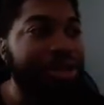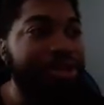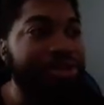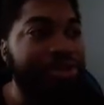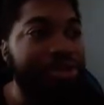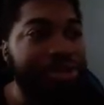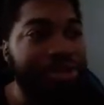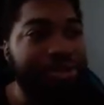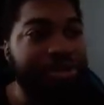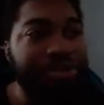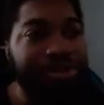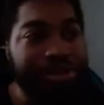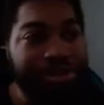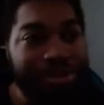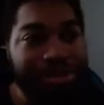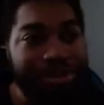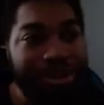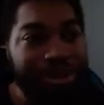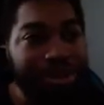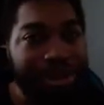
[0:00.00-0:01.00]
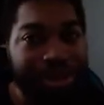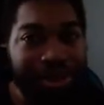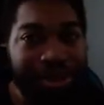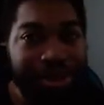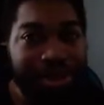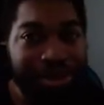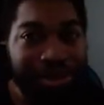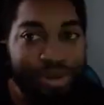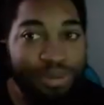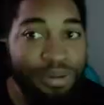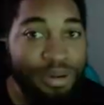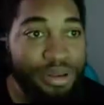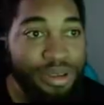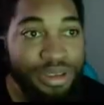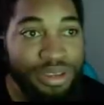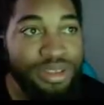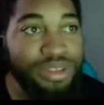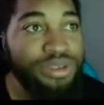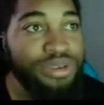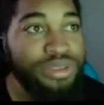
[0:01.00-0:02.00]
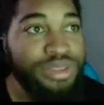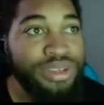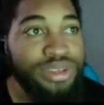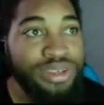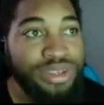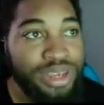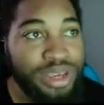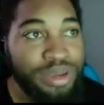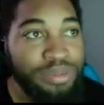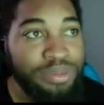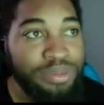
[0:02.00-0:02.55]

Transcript: So another customer doesn't do the same